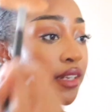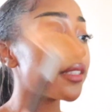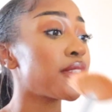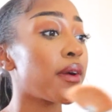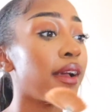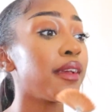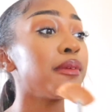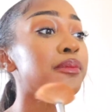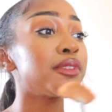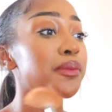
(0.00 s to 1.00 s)
So I
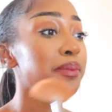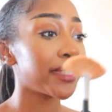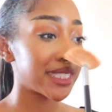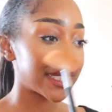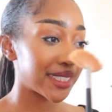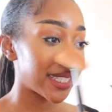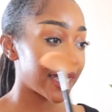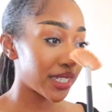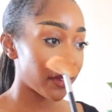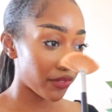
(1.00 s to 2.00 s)
am super
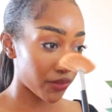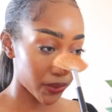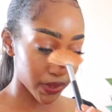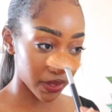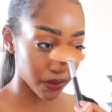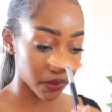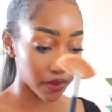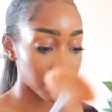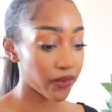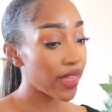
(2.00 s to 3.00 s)
excited for the
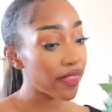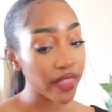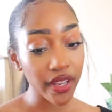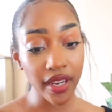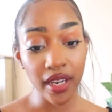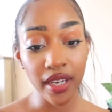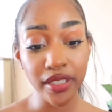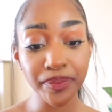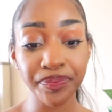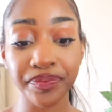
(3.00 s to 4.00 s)
warm
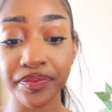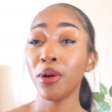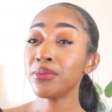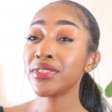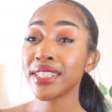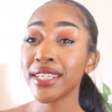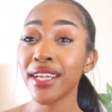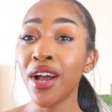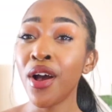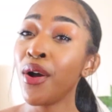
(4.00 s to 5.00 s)
weather.
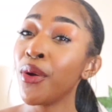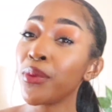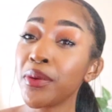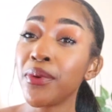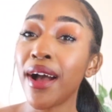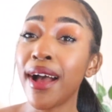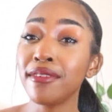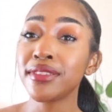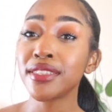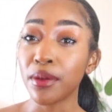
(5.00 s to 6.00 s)
Hopefully we will
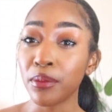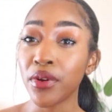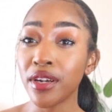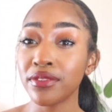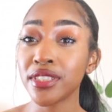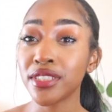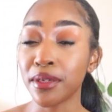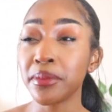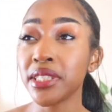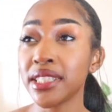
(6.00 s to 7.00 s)
have somewhat of a
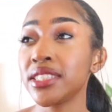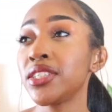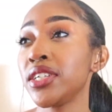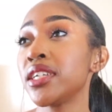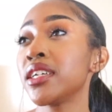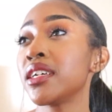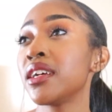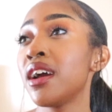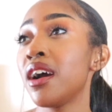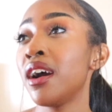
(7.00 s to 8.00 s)
summer this
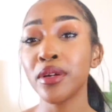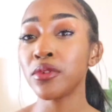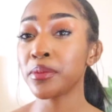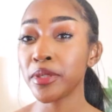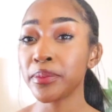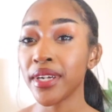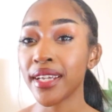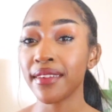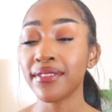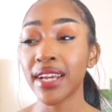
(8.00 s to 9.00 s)
year. More people are
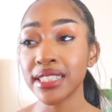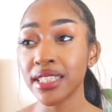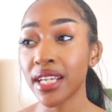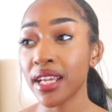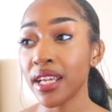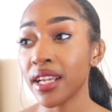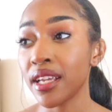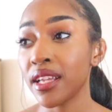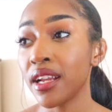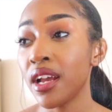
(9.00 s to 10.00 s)
getting
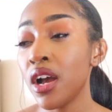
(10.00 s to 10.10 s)
vaccinated,